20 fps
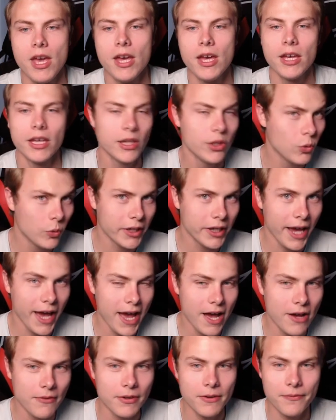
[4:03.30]
Here we
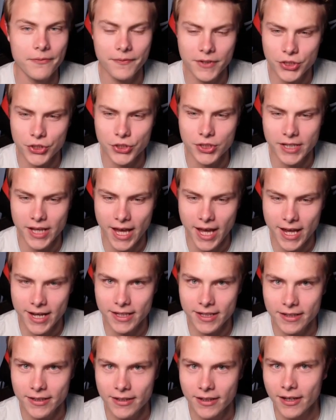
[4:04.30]
have Fish
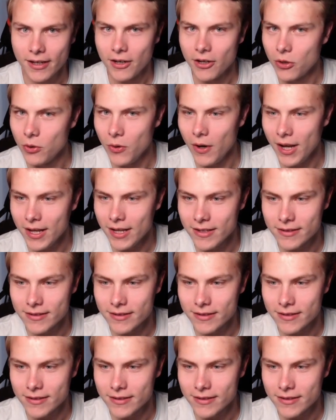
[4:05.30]
Daddy, who has